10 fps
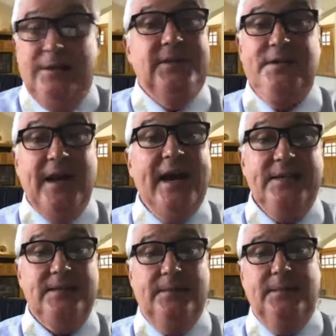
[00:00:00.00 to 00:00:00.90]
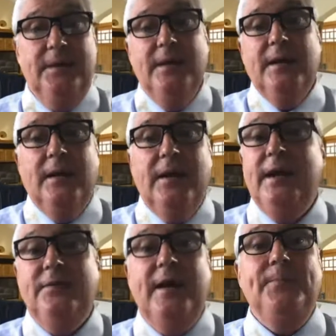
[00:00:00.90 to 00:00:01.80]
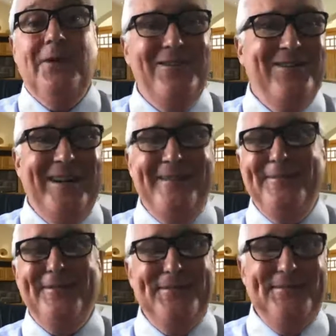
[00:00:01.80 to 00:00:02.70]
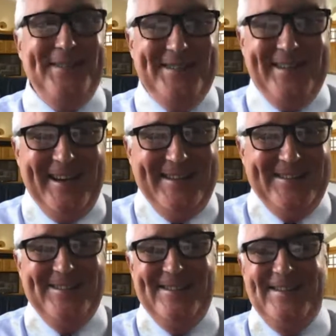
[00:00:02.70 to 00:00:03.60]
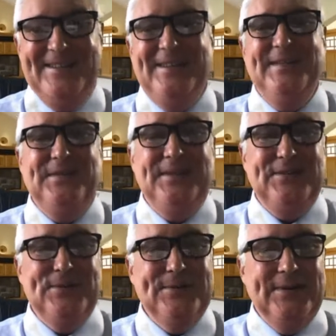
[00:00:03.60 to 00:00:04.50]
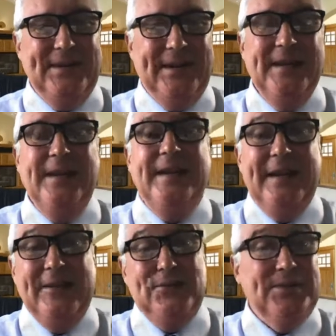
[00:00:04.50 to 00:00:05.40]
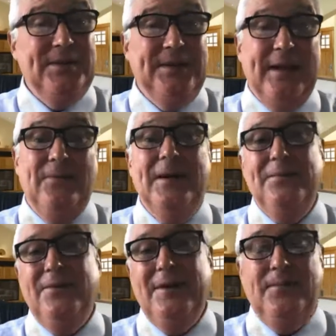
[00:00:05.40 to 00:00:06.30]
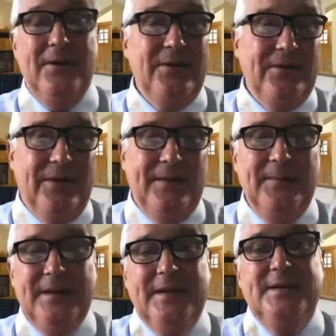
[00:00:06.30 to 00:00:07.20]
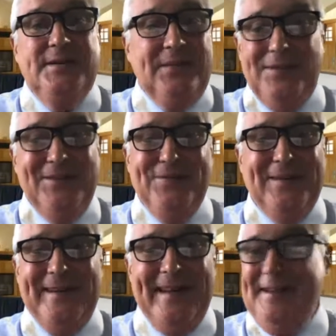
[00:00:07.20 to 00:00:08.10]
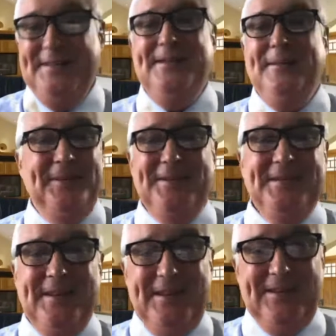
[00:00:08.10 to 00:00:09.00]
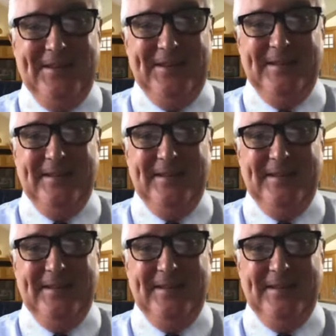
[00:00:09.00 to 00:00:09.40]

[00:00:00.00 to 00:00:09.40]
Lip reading: You just ask them. I have a program of investigation teaching in Victoria. Now, during that 1-week program, 7 different ladies come in and teach in it.